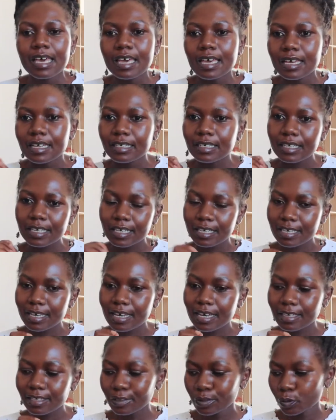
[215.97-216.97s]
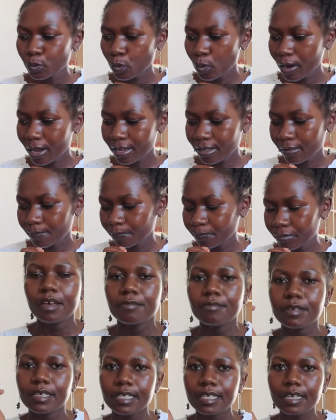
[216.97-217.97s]
And here is why.
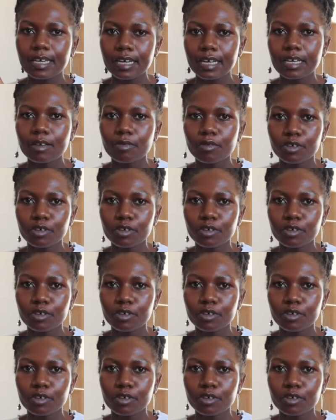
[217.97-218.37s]
Basically,